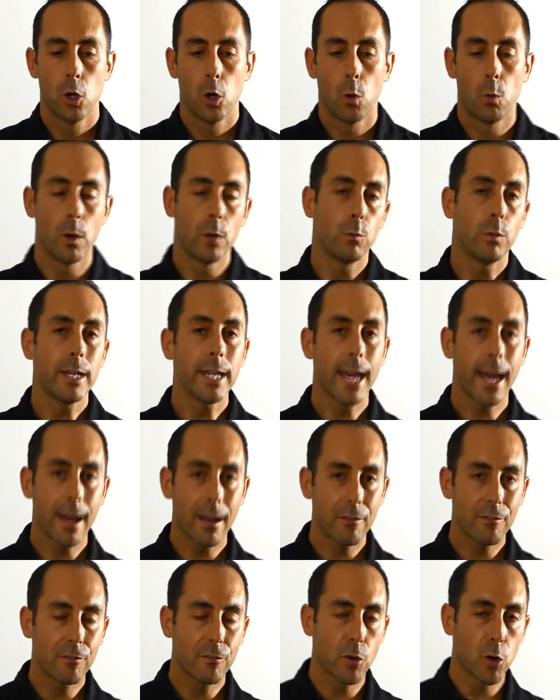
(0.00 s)
When we
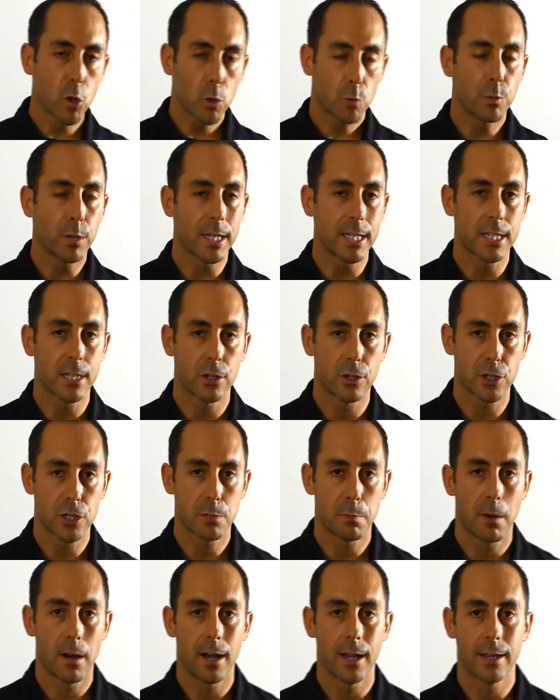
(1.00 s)
have vertebrae in our
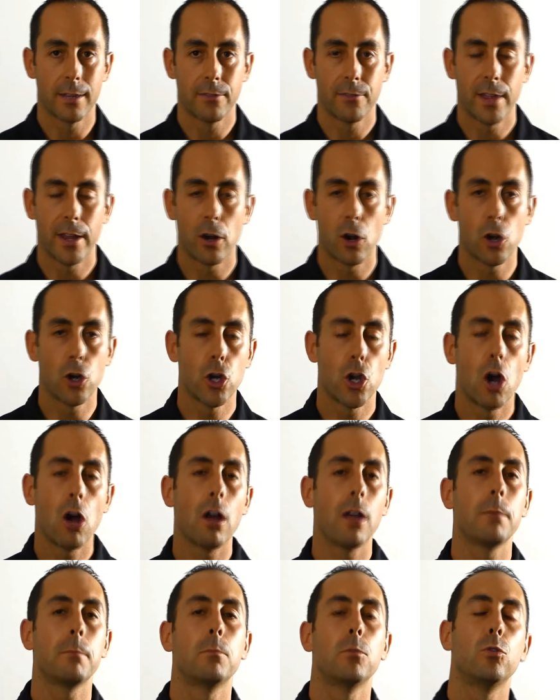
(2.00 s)
spine that are
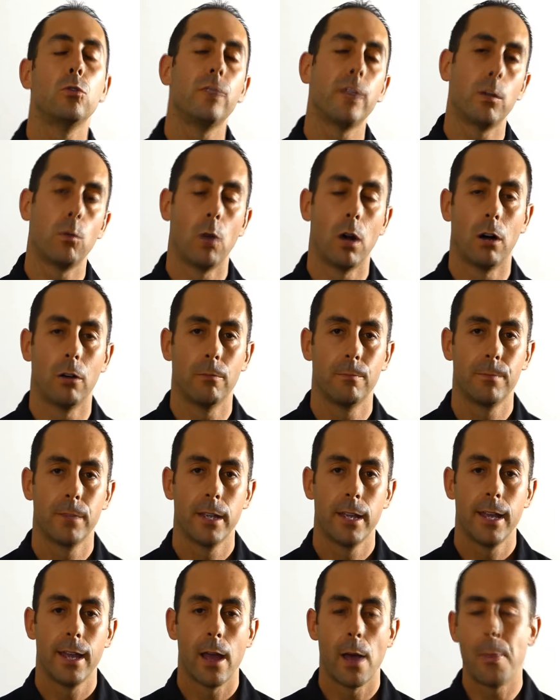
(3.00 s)
not moving well,
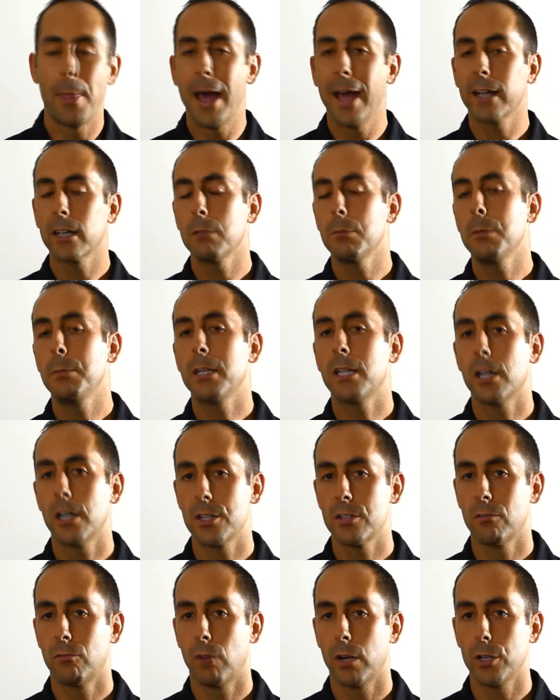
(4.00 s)
and that can be
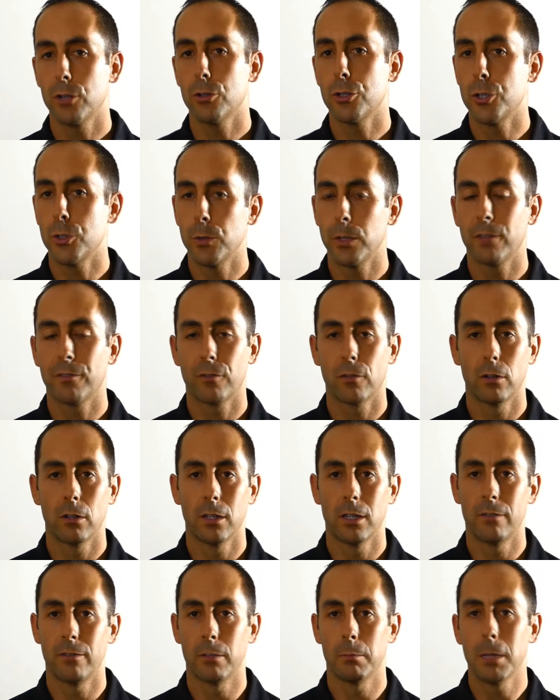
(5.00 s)
because of what you're doing for a
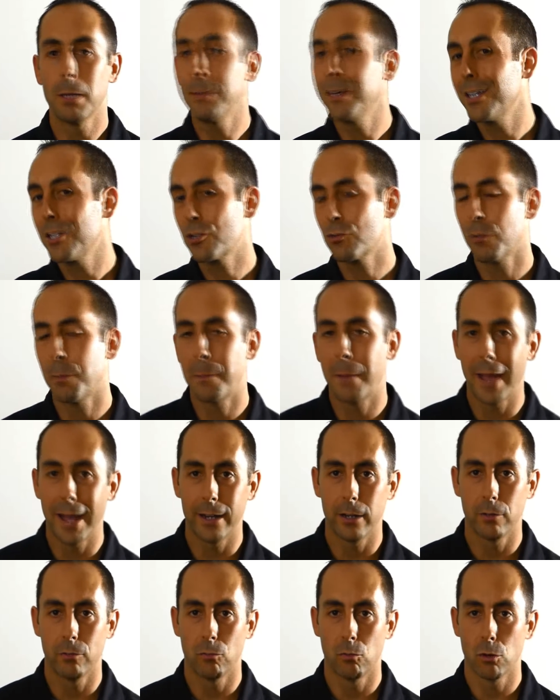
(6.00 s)
living. Maybe it's
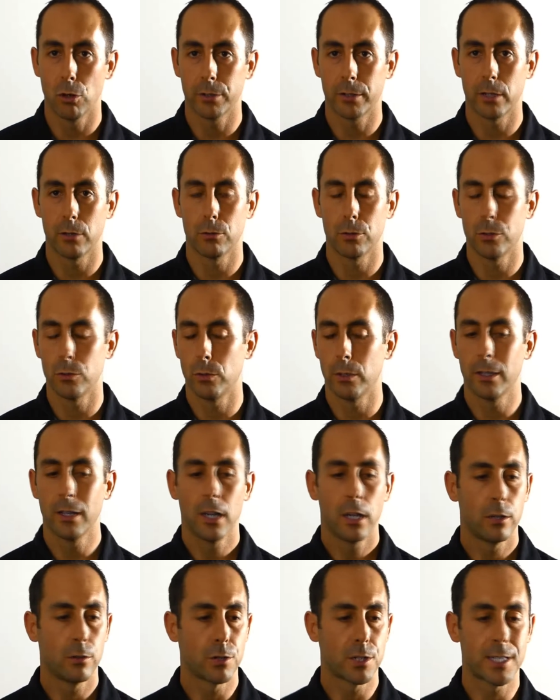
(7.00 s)
repetitive work that you're doing.
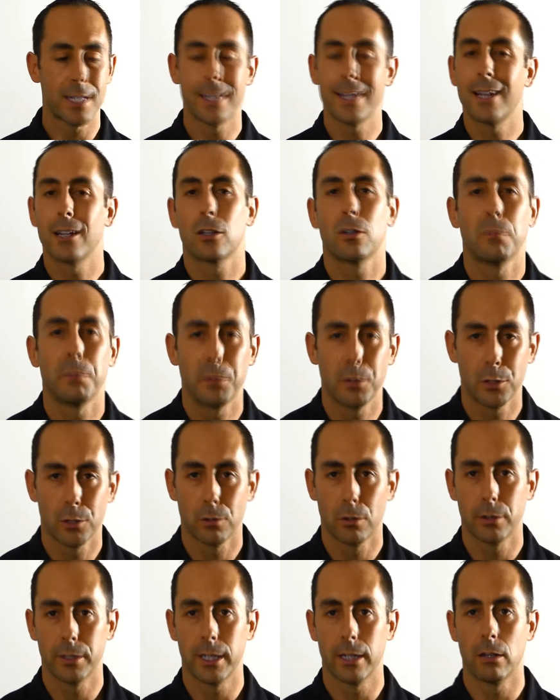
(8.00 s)
You're sitting at a
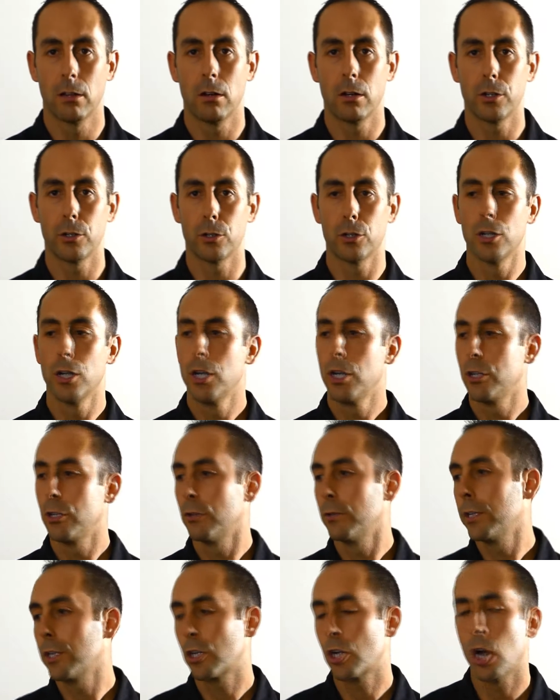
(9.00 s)
computer all day long,
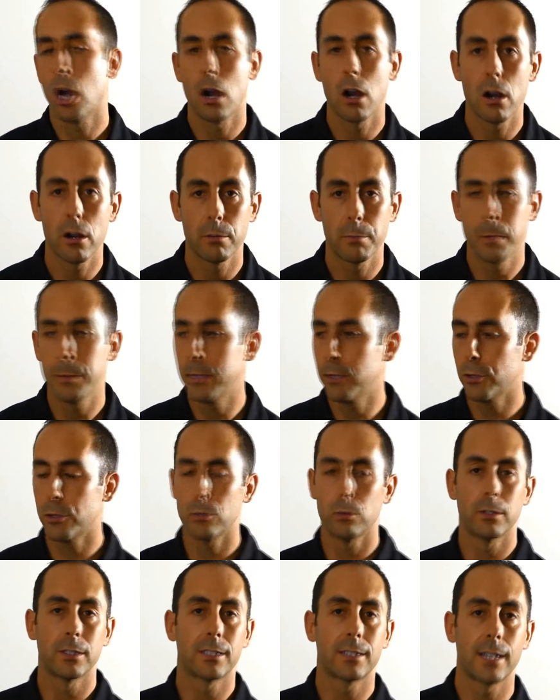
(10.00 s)
you're in a car, maybe you're
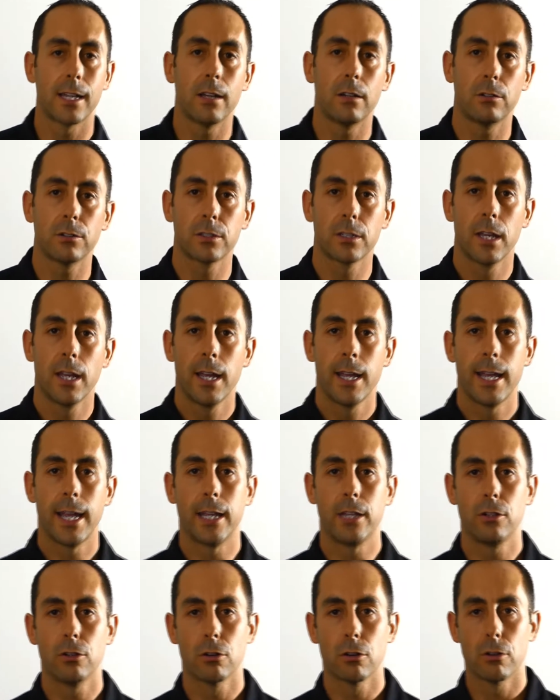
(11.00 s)
doing sales,
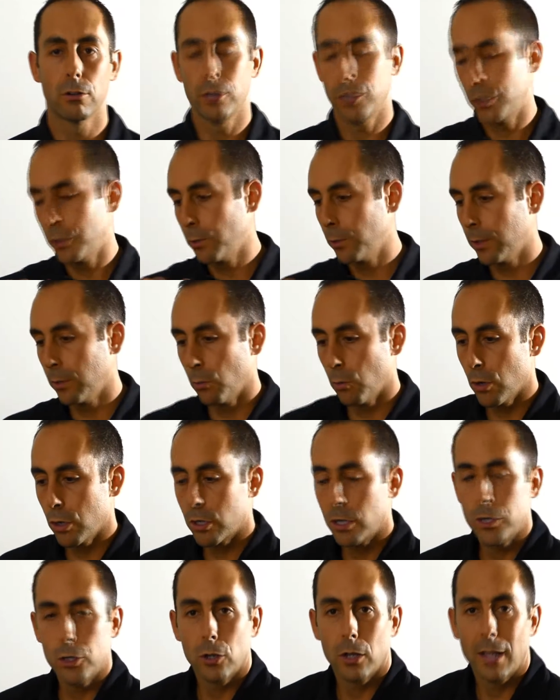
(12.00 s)
and you're doing
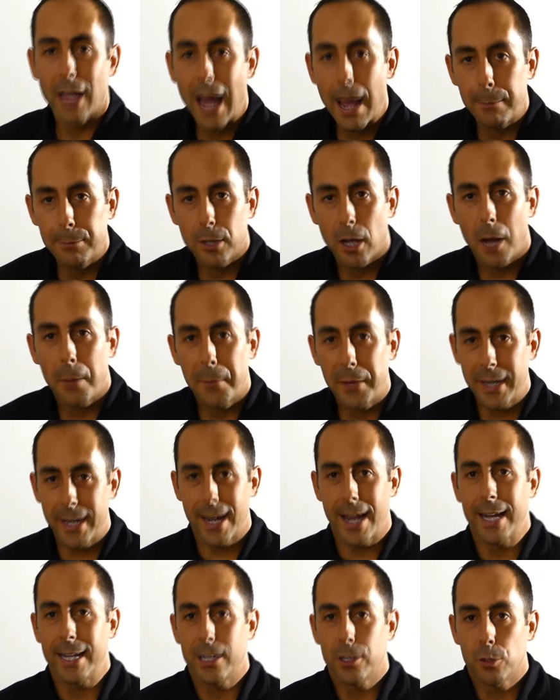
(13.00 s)
work on your laptop at
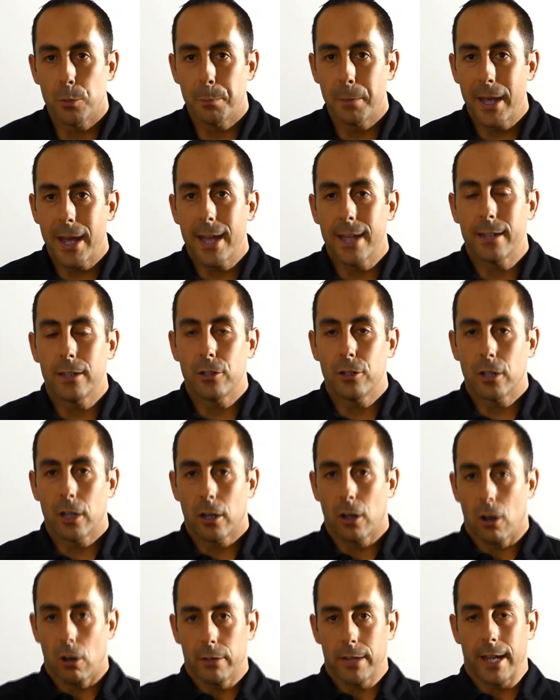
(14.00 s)
night in your bed, and you
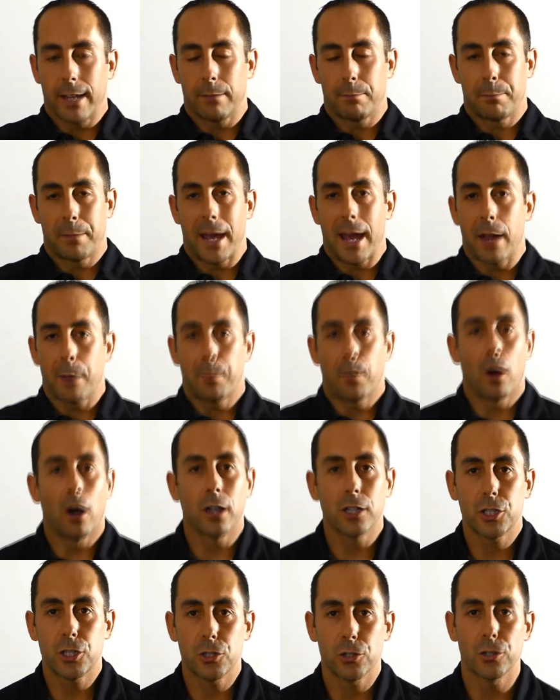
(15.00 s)
got all that bad
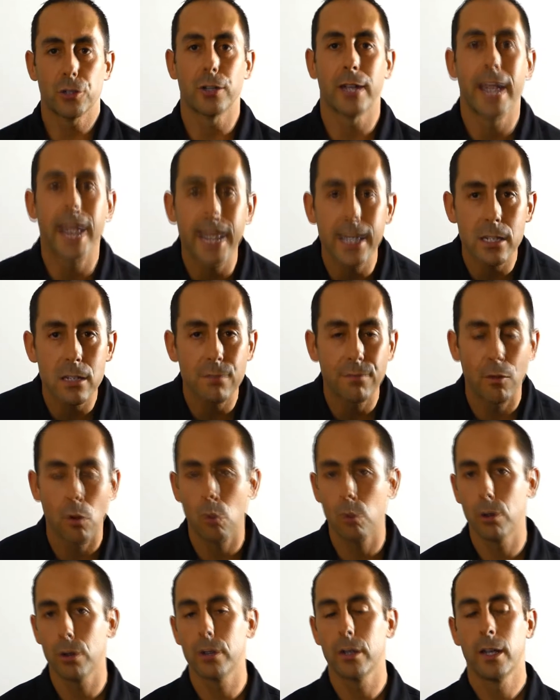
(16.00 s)
posture, and your head is
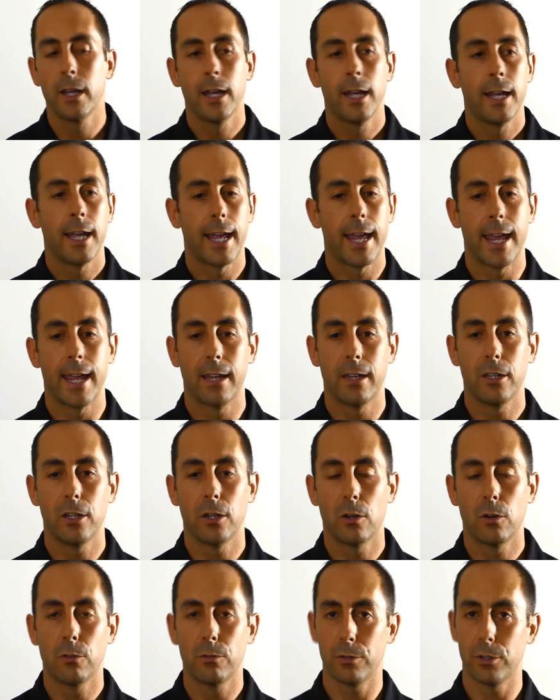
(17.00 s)
forward, and you
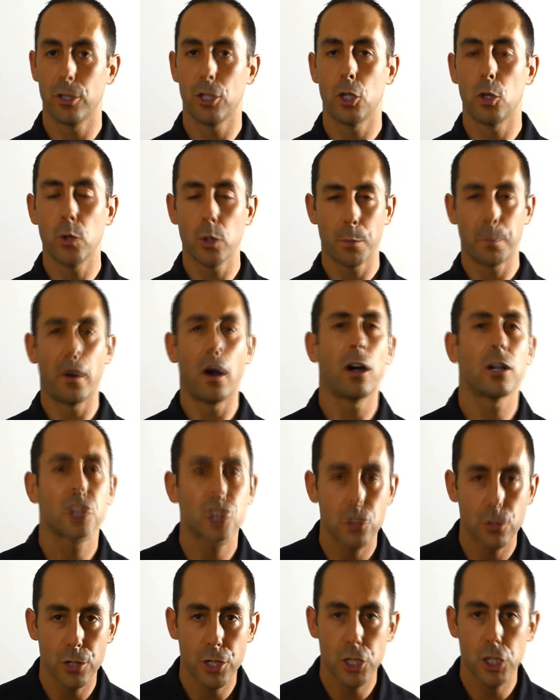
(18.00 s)
know your
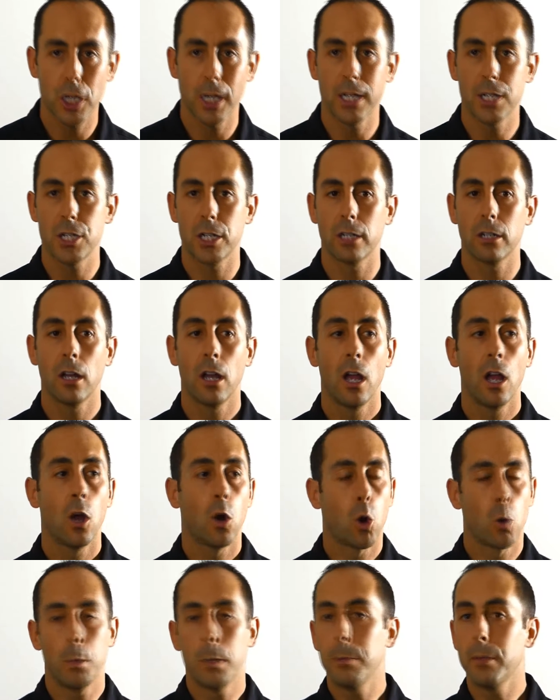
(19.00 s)
posture is changing.
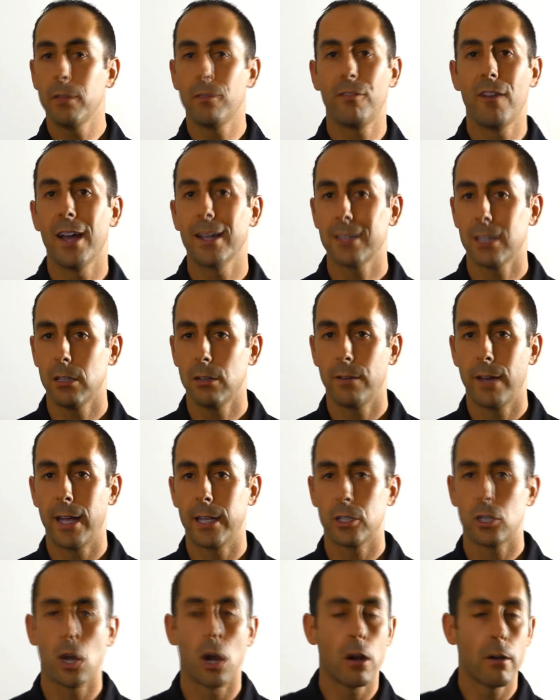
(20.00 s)
Or maybe the fact that you've
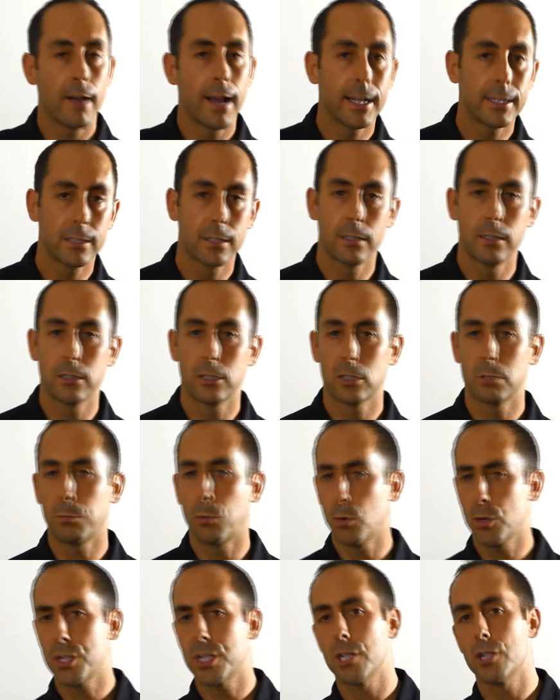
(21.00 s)
had car accidents,
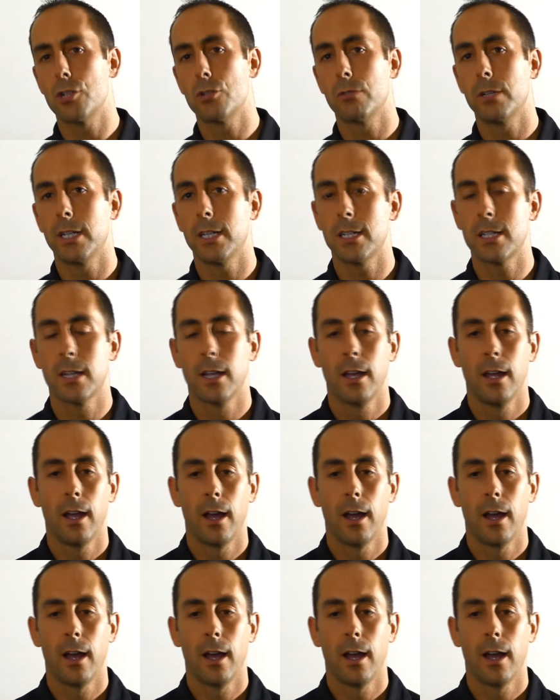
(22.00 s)
sports injuries,